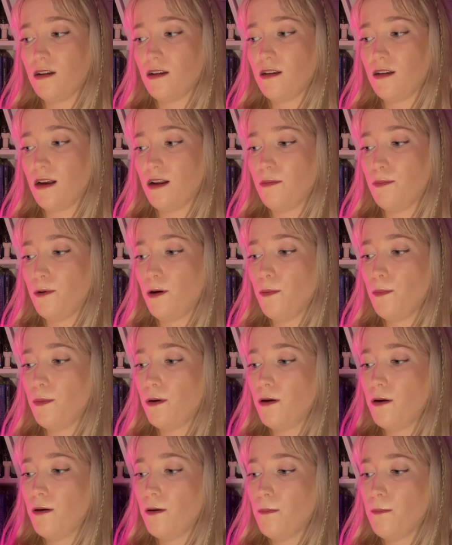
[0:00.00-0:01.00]
said Bob.
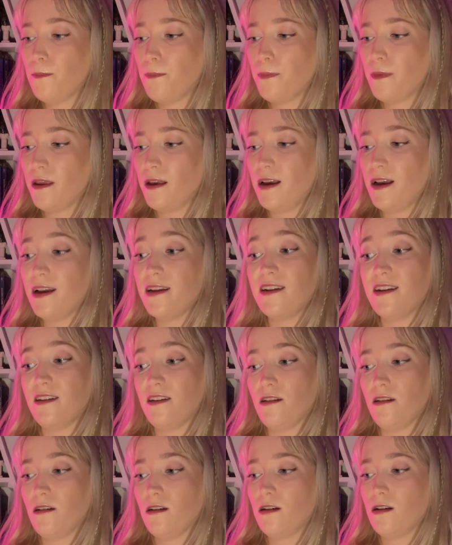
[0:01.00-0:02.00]
"It
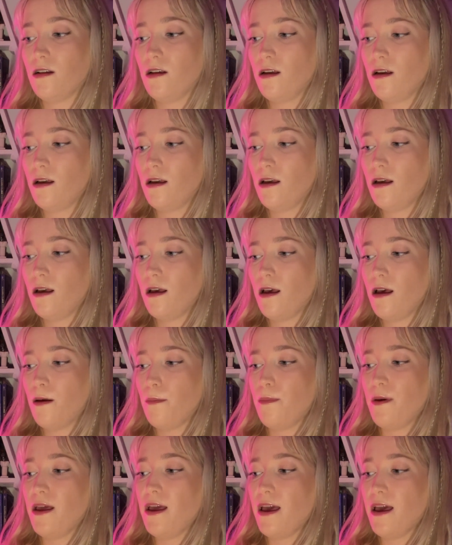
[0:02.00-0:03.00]
isn't.
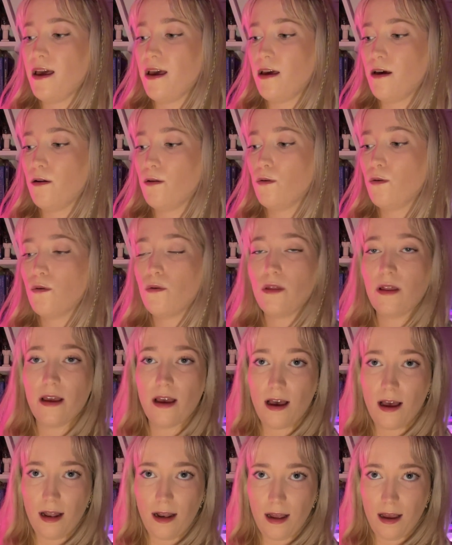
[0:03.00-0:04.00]
Be here all the
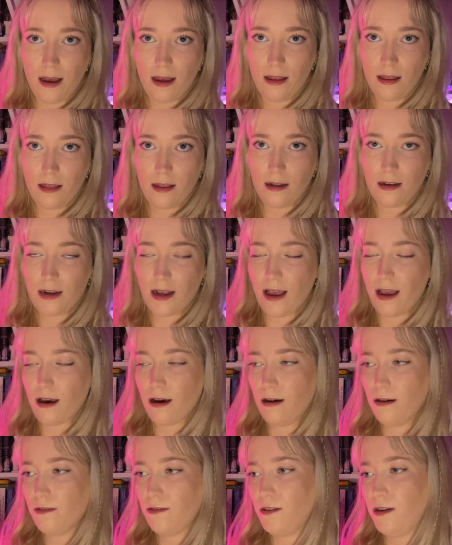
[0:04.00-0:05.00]
earlier the day
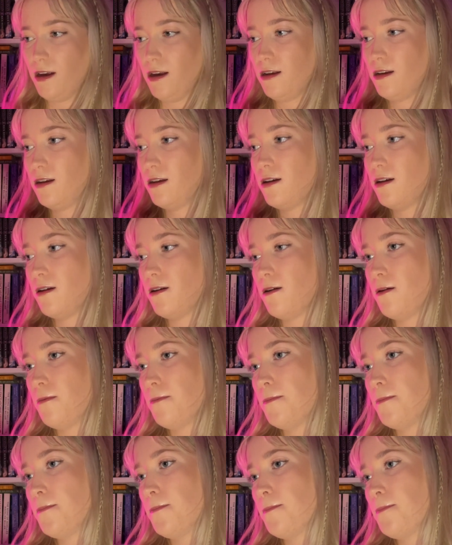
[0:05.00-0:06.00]
after."
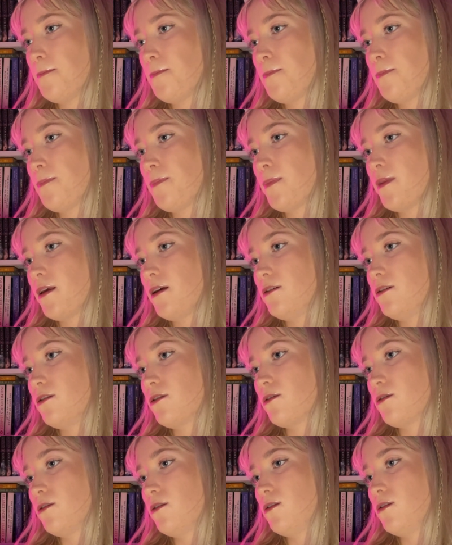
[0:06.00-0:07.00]

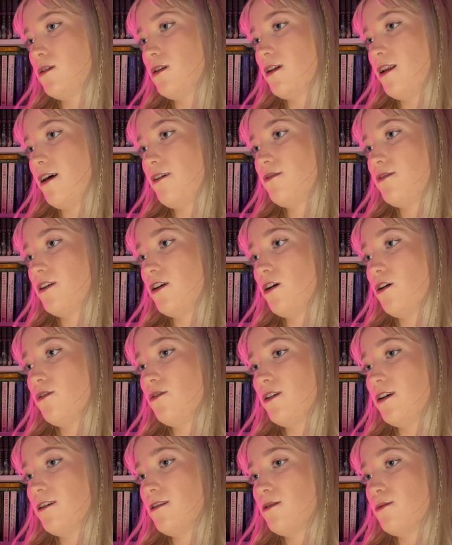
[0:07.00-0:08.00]
Scrooge left the
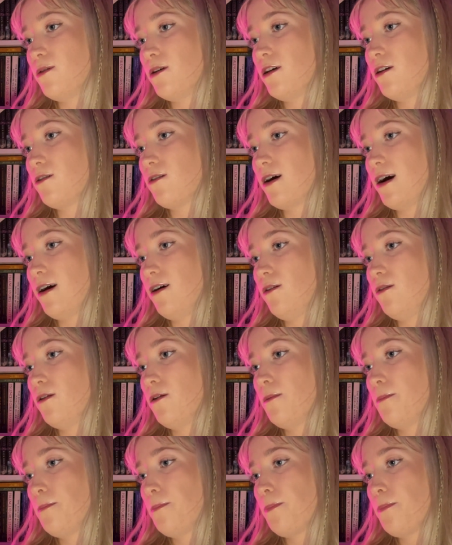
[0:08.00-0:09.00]
office with a growl.
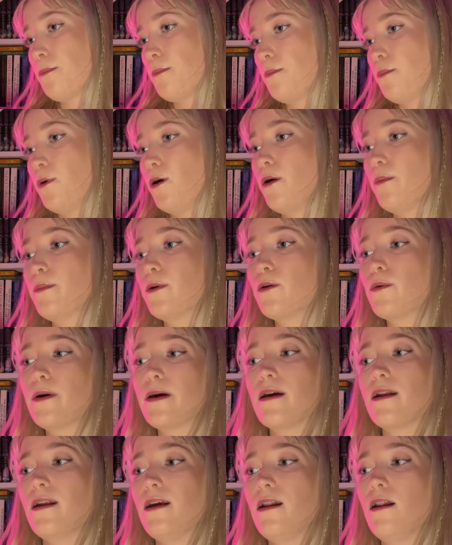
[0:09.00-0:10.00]
Bob
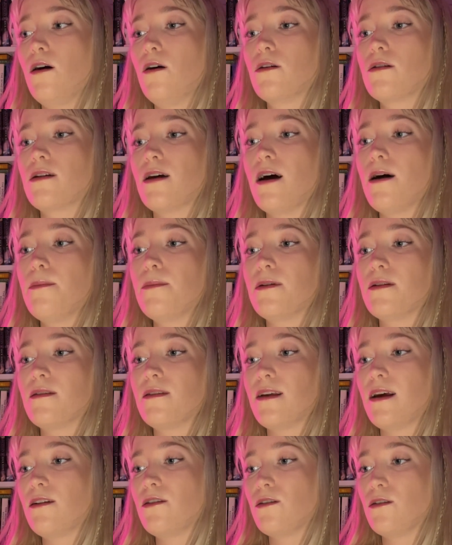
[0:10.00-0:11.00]
quickly locked up and
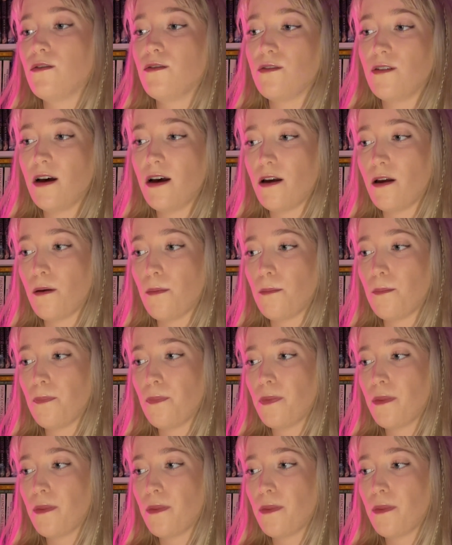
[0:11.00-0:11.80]
set off for home.